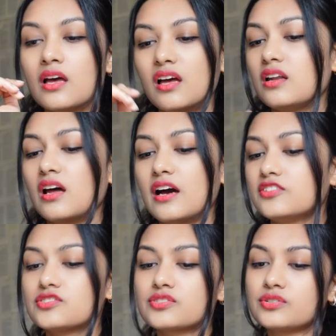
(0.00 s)
And I
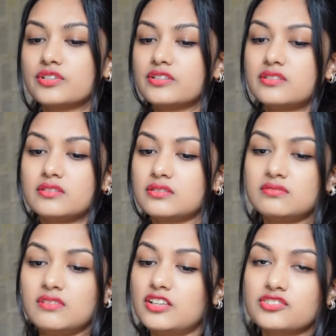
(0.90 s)
just couldn't.
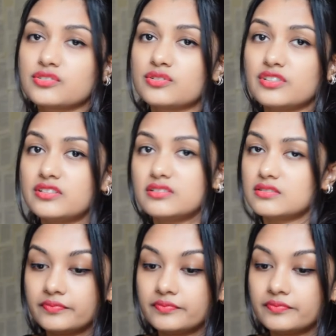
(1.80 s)
I just couldn't.